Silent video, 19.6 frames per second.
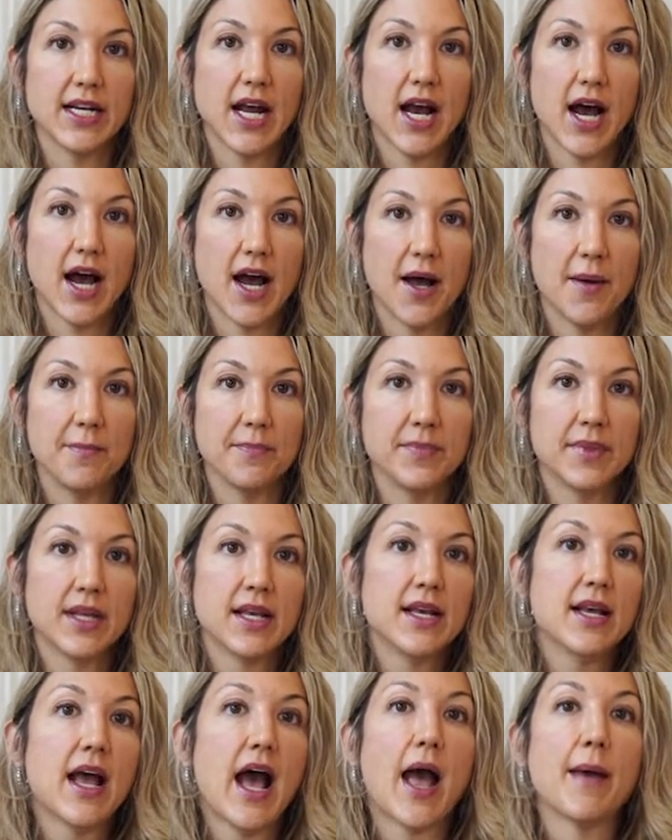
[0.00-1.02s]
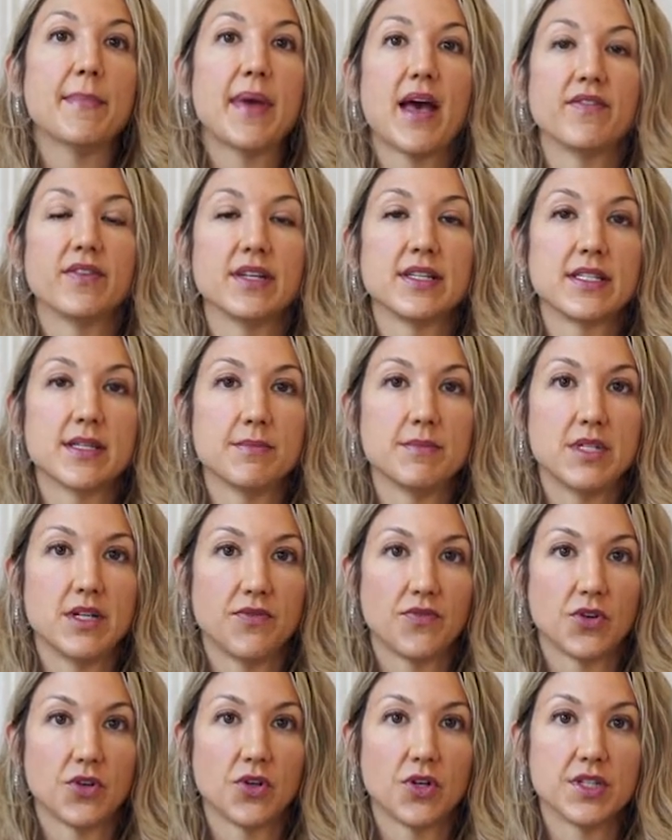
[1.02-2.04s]
I'm having some
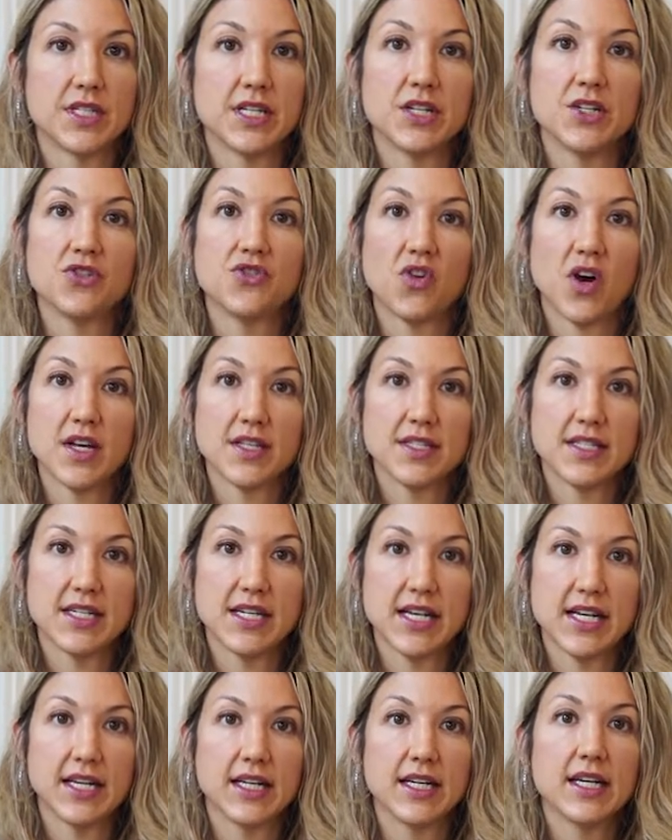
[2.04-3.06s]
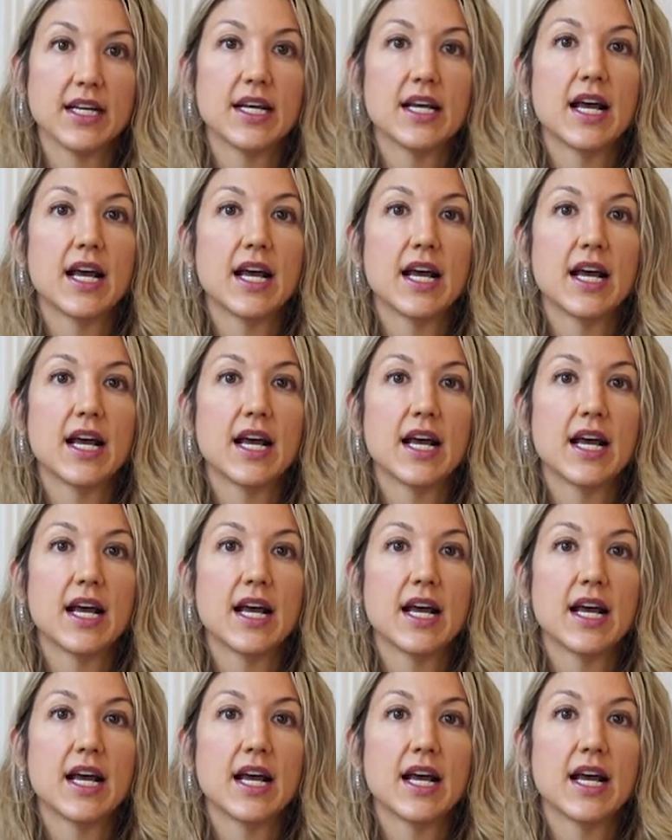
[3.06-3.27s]
difficulty trusting.